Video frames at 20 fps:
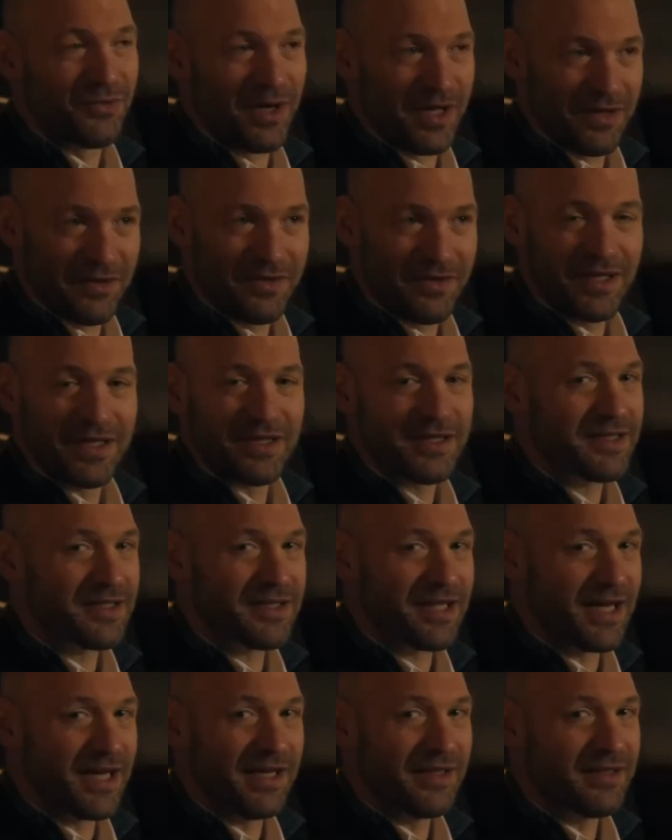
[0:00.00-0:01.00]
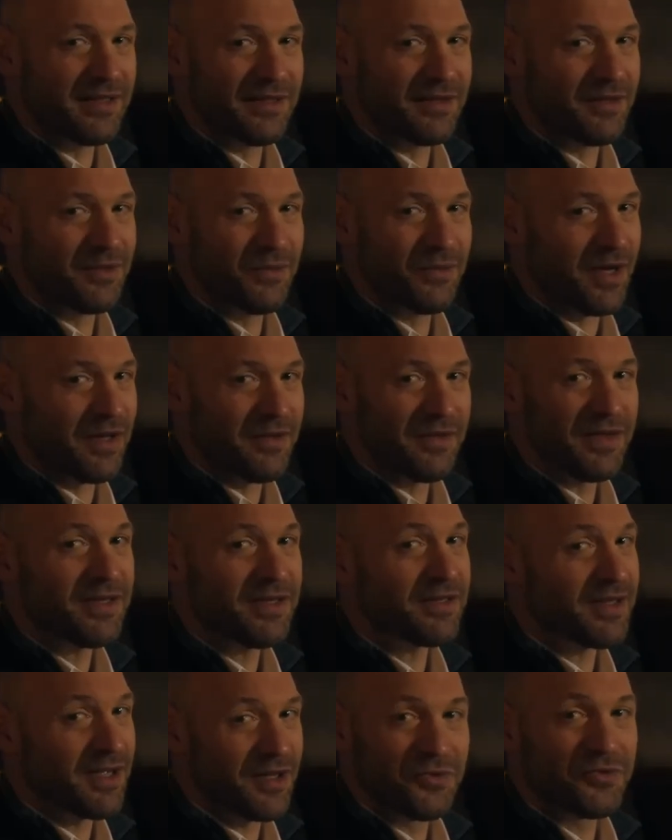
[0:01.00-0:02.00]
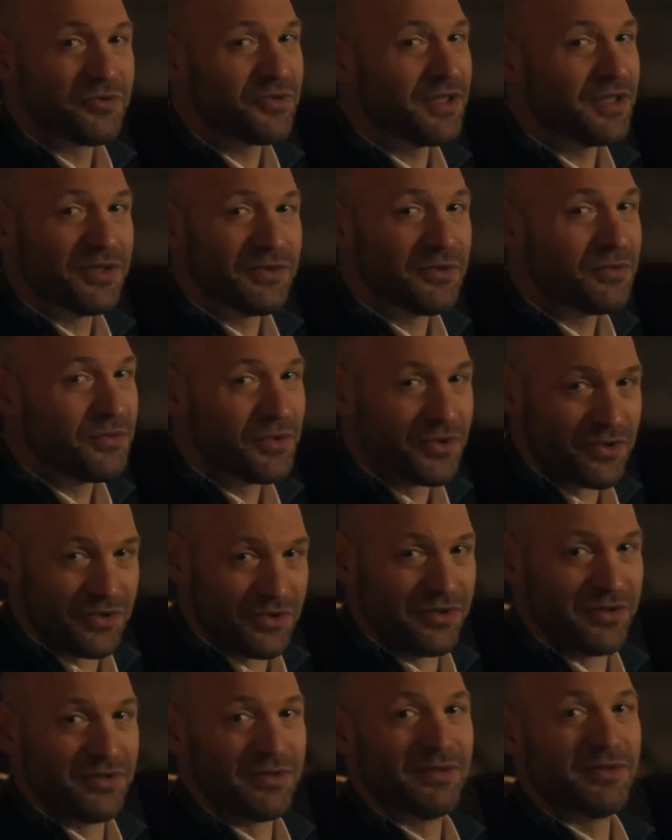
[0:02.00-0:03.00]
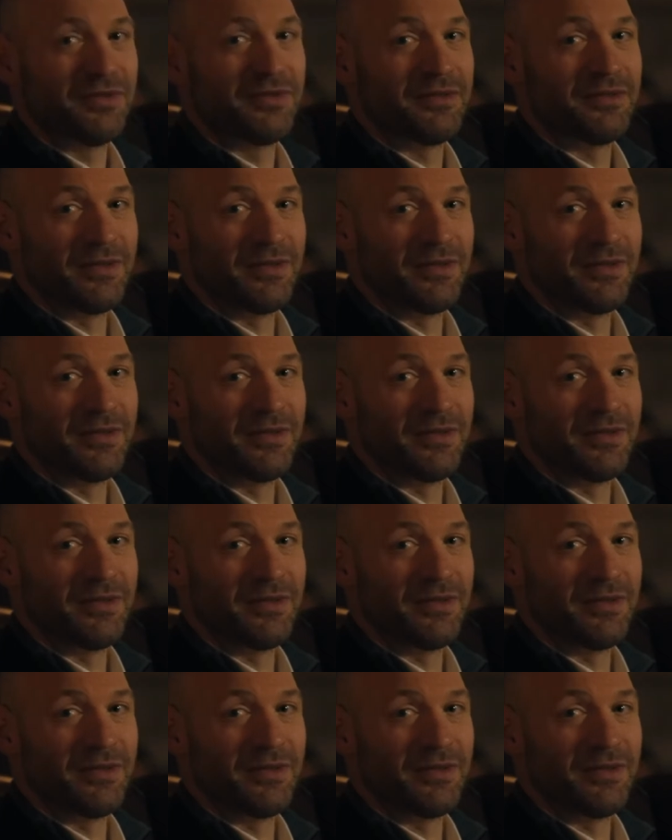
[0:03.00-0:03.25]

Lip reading: wealthiest state and the wealthiest country in the world,